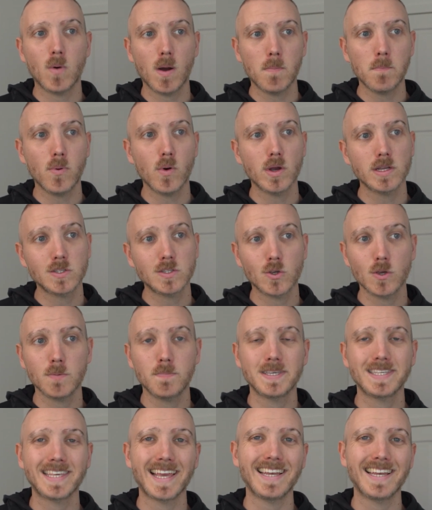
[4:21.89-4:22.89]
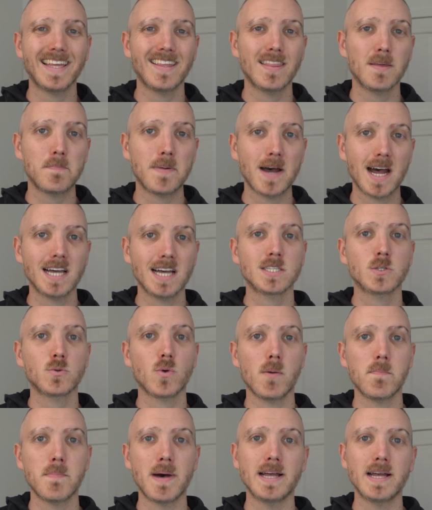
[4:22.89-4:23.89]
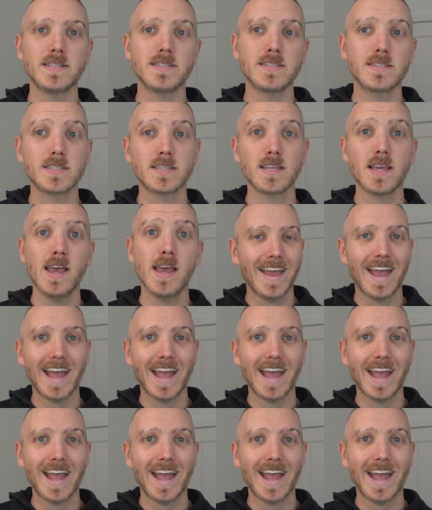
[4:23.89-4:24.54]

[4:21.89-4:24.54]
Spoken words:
1.2% in the past 12 months.